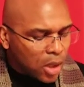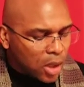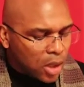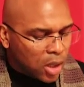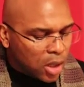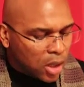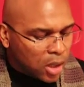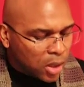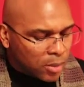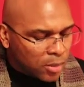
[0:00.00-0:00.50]

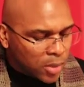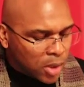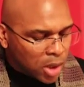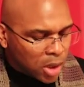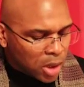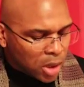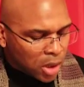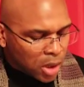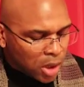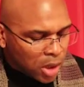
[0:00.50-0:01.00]

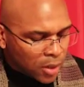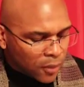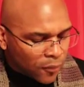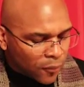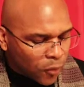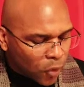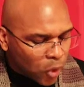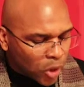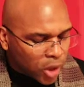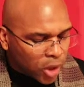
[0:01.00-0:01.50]

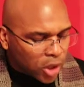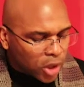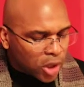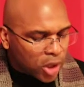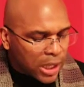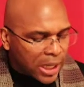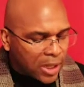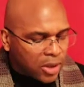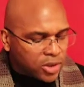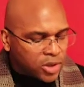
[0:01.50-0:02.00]
for her
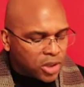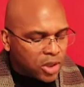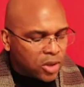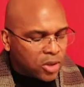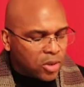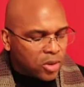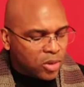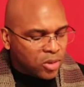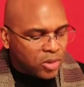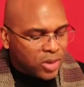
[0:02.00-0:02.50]

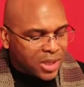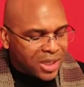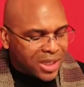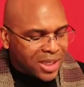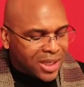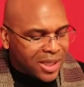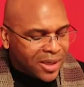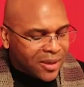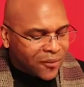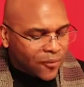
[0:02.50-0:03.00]
household,
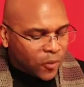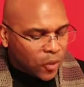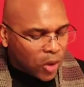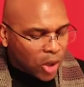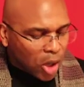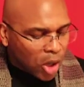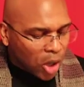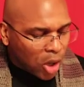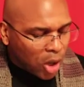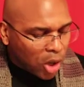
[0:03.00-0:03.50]

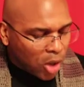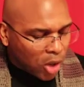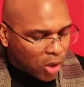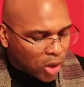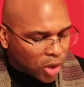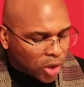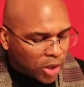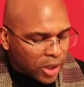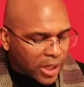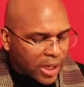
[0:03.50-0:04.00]
for
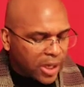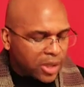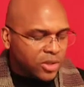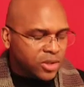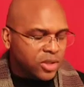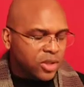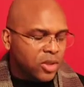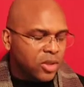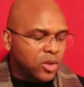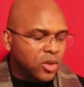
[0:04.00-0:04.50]
all her
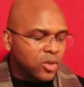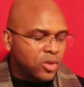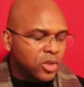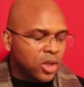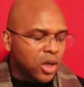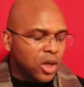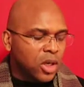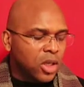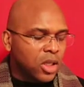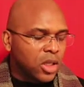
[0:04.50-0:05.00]

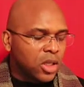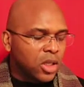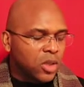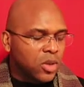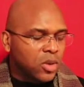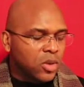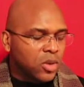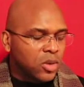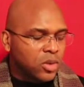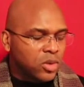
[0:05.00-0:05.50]
household are
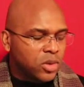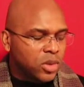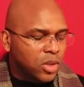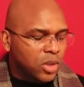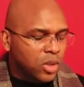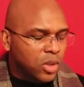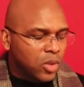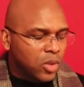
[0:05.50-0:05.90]
clothed